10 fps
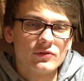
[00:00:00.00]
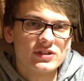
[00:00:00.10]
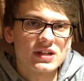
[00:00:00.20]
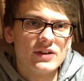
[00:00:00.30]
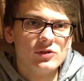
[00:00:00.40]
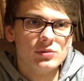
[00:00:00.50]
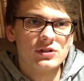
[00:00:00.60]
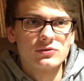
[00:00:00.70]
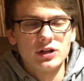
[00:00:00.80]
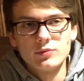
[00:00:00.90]
the Skyfield build
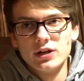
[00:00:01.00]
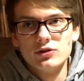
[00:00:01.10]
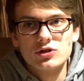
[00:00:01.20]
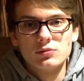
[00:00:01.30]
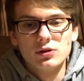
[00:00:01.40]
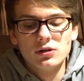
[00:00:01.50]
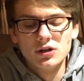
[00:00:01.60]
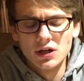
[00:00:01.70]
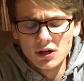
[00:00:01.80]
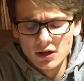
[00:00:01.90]
is quite manageable.
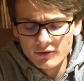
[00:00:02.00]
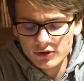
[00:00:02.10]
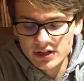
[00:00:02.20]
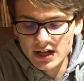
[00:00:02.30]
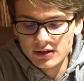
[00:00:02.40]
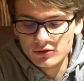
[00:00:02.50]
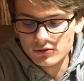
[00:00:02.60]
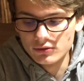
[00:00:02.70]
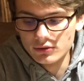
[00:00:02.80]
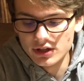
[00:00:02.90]
Volcanion
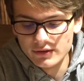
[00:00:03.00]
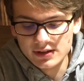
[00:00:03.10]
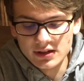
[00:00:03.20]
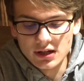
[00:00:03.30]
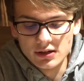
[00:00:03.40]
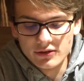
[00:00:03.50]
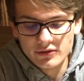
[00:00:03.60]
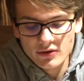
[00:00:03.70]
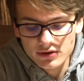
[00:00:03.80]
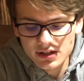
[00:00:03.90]
2, Evoltal
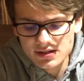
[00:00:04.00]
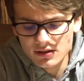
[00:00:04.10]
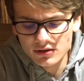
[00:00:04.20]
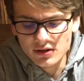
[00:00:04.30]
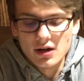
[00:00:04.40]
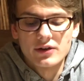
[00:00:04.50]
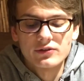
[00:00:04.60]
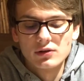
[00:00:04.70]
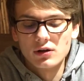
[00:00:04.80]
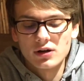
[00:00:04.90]
is decent
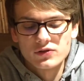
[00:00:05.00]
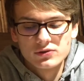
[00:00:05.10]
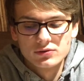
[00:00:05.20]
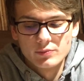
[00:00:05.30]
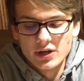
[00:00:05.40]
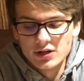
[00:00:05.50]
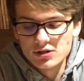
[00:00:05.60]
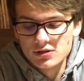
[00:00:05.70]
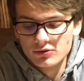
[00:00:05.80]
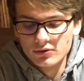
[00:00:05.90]
as long as you manage
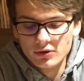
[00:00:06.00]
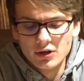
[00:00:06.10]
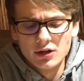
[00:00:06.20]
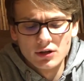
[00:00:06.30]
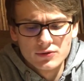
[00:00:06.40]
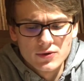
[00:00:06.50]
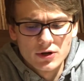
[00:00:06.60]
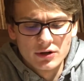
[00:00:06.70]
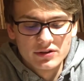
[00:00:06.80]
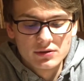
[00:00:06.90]
to draw